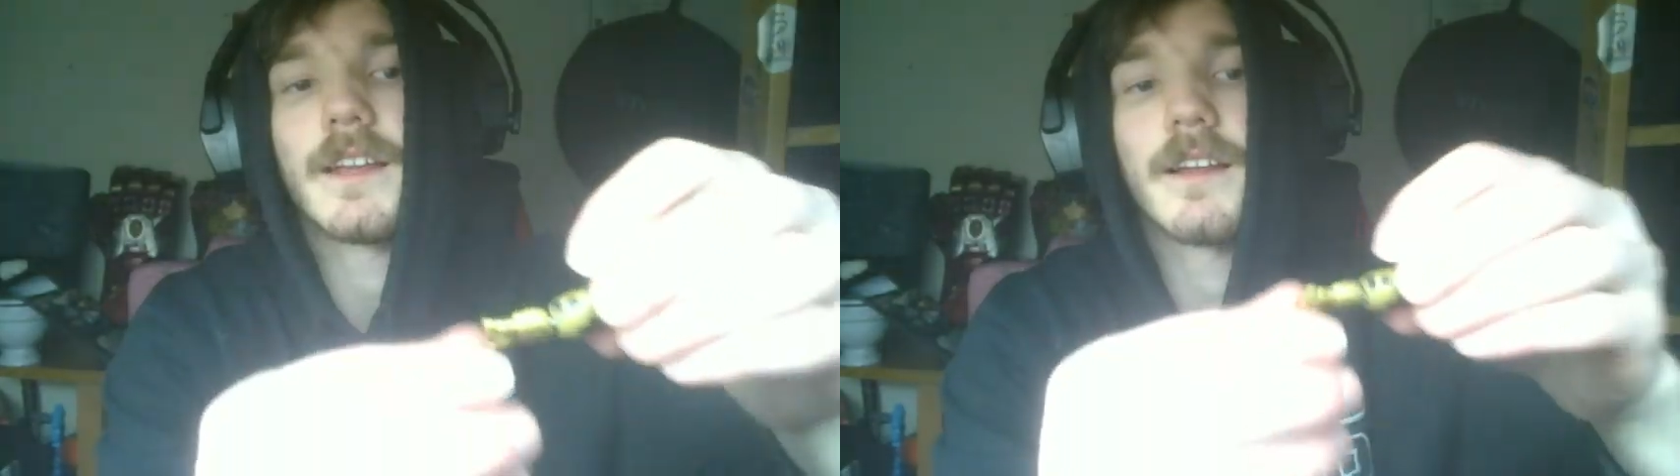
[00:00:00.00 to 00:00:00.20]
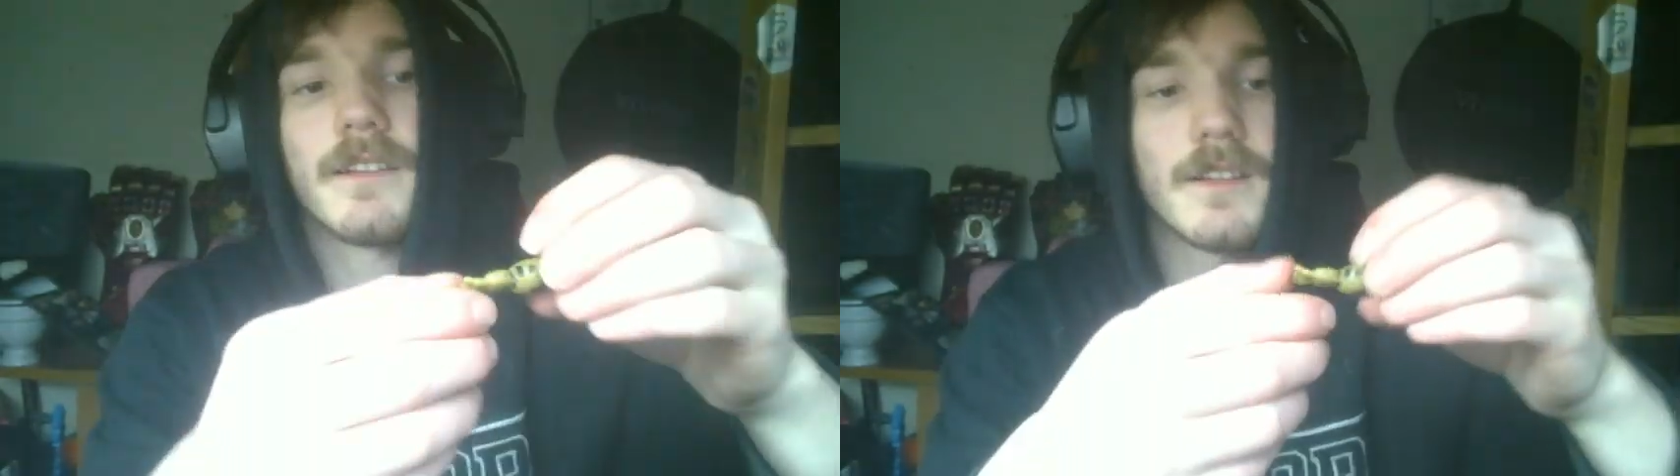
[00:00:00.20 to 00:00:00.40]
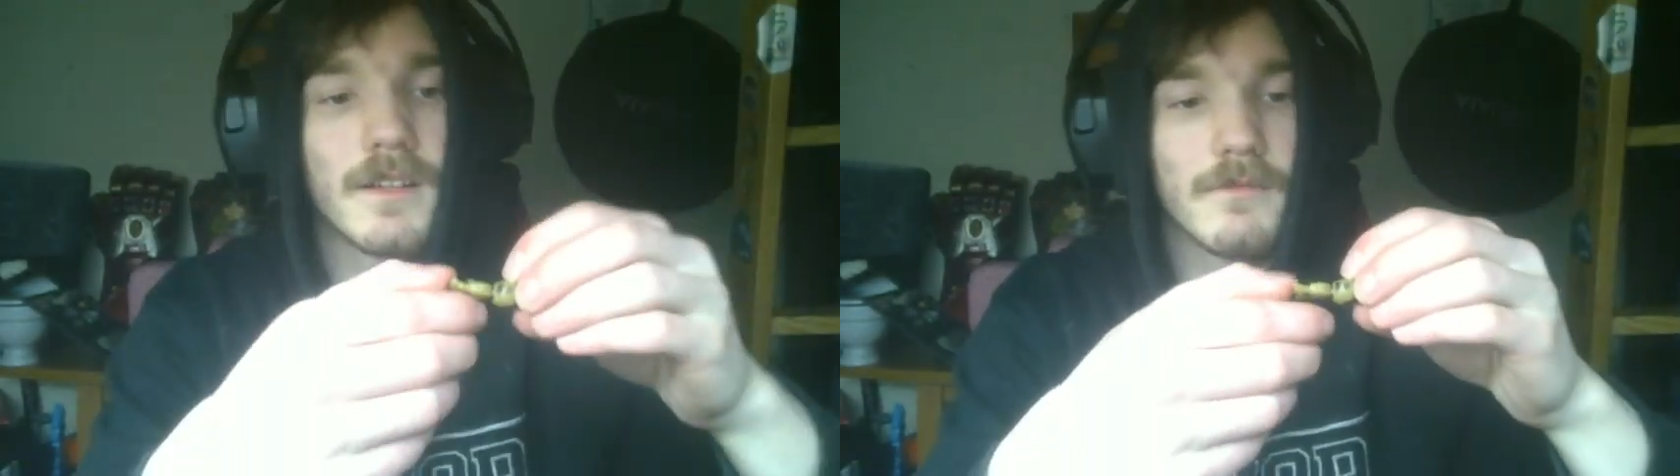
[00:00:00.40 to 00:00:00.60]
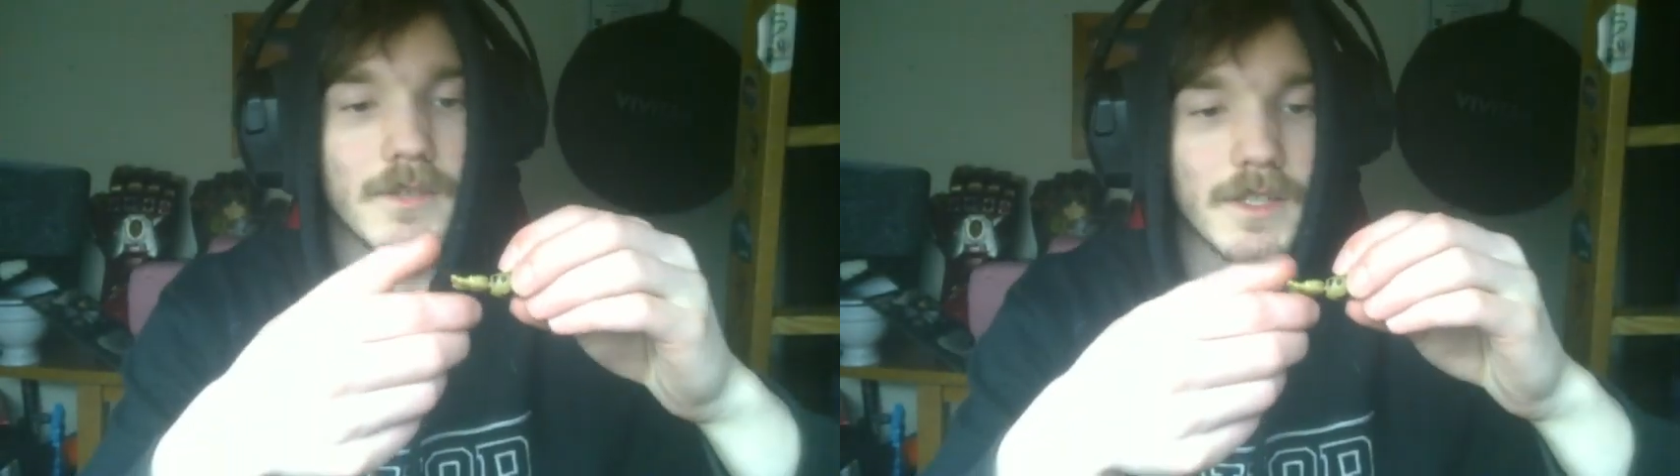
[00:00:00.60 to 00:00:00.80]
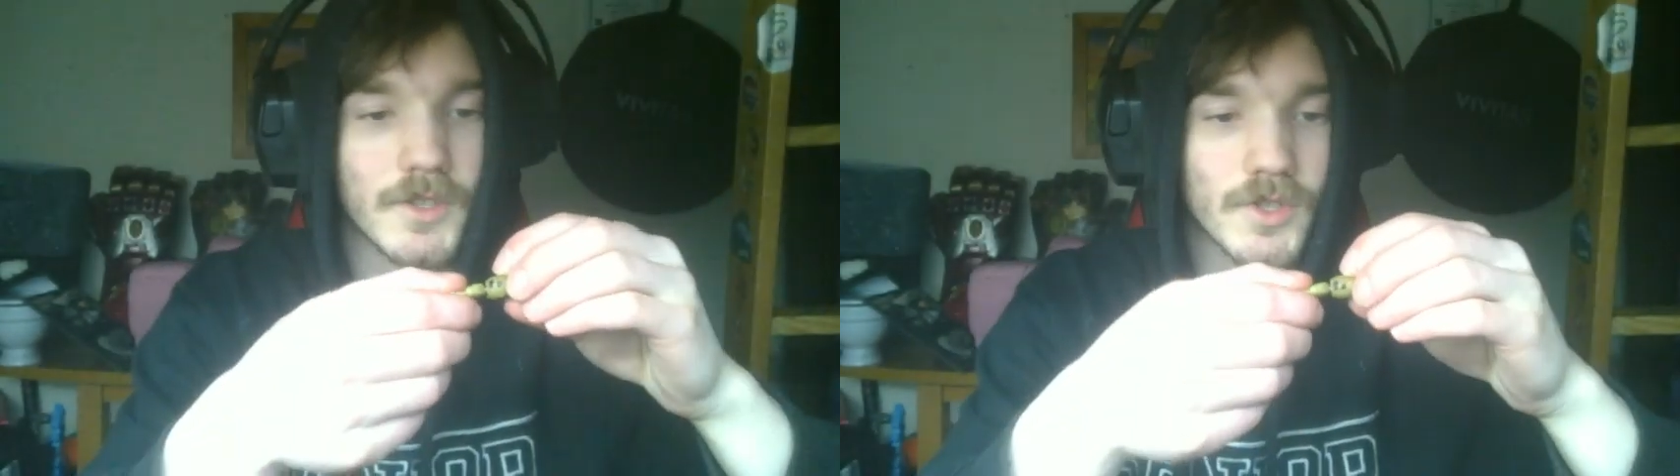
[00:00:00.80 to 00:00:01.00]
down here,
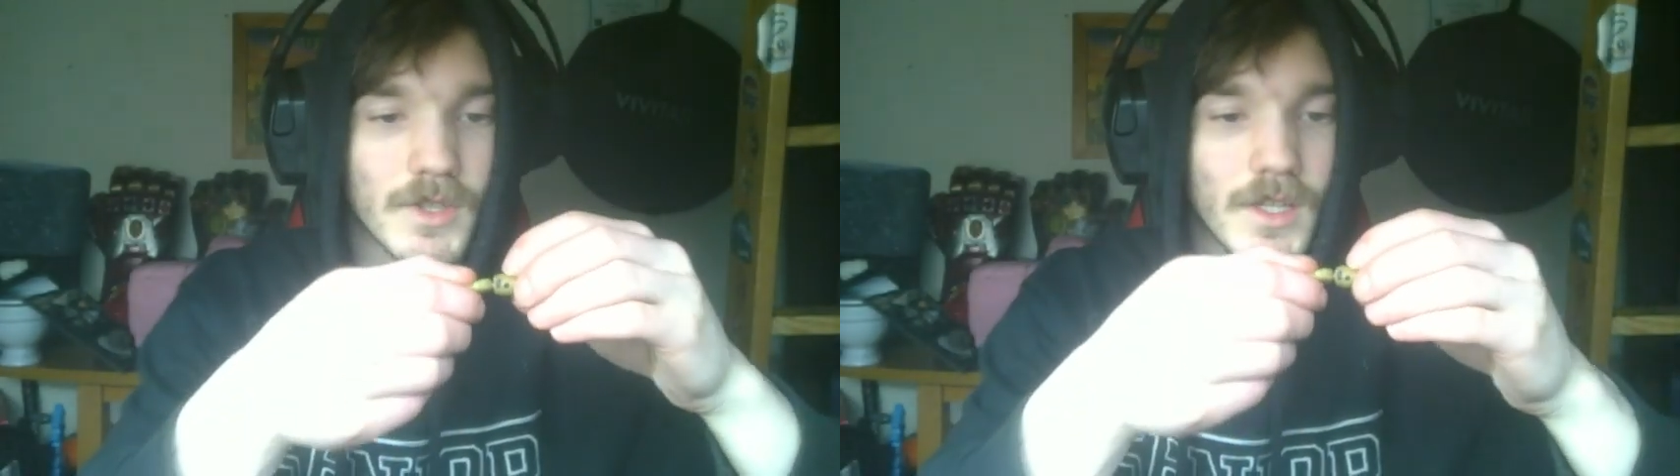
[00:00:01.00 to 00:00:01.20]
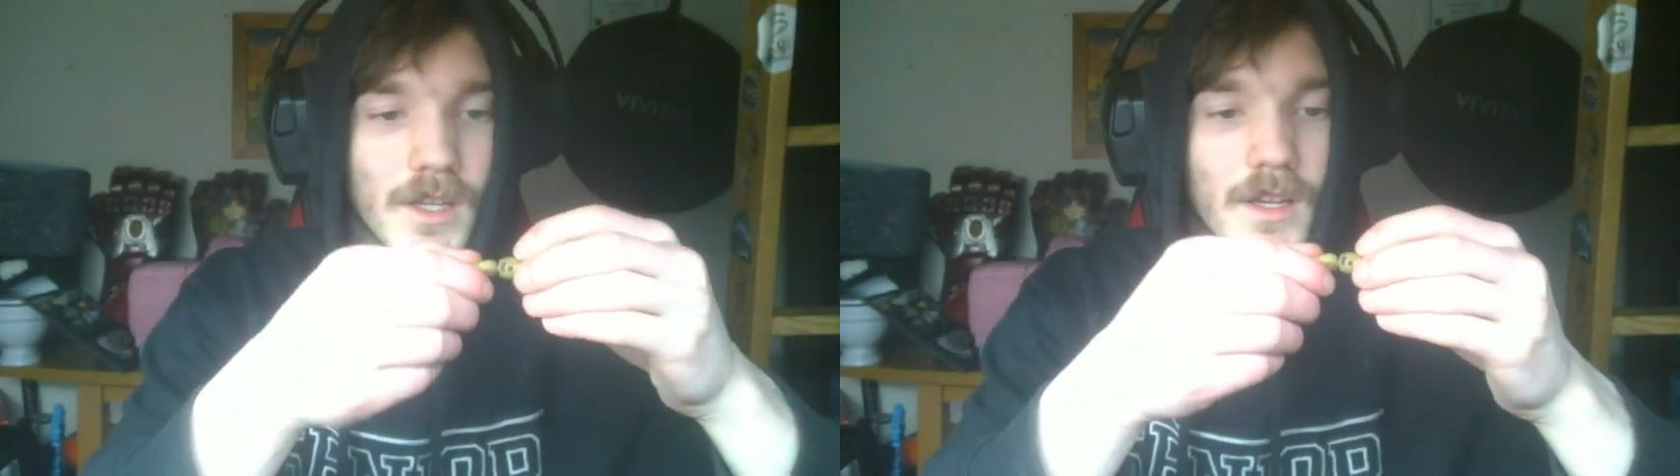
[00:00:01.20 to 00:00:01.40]
which